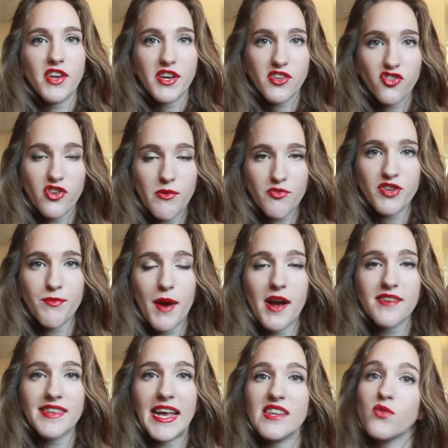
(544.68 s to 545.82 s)
the description
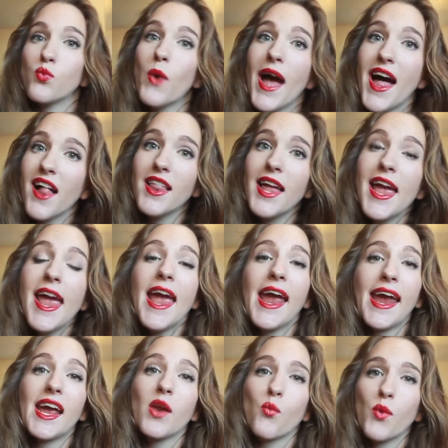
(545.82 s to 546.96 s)
box as well.
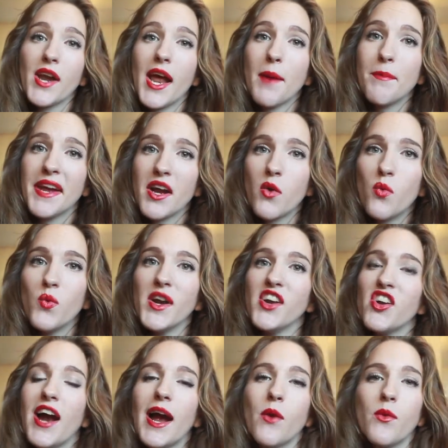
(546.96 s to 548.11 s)
And when I pick a
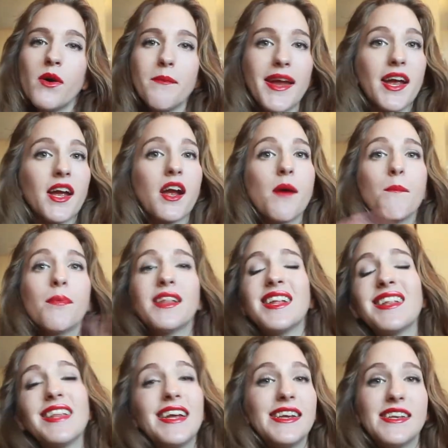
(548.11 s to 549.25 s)
winner, I will make a
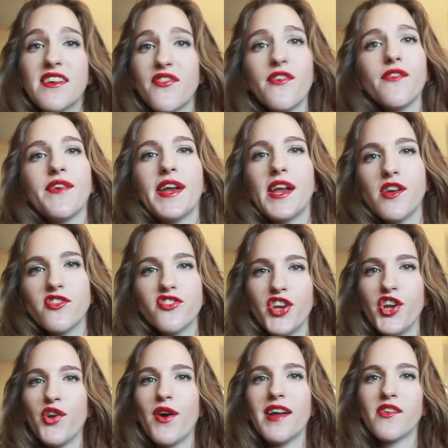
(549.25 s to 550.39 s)
completely different video so
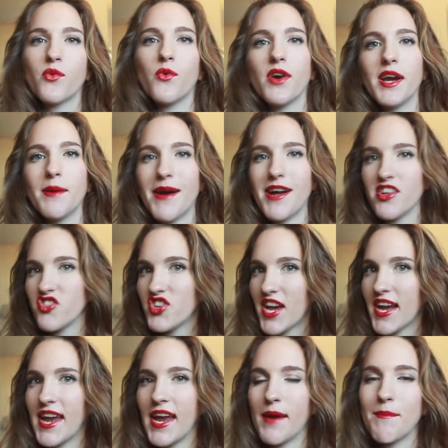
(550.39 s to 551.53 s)
you don't have to worry about
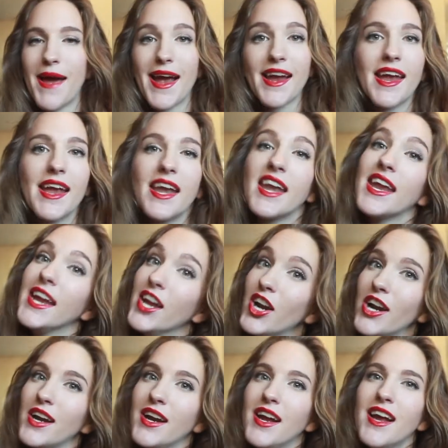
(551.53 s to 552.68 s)
checking back in
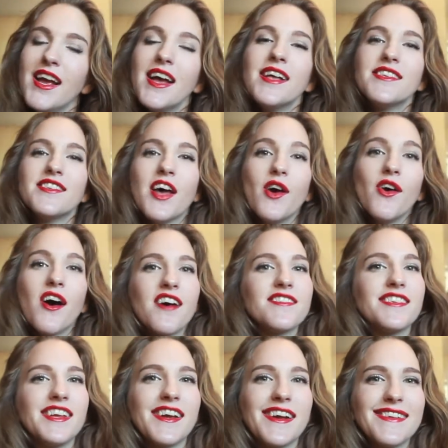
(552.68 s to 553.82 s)
here. So I'll
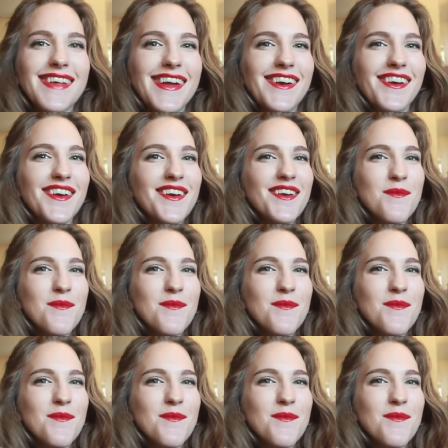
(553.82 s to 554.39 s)
see you guys later.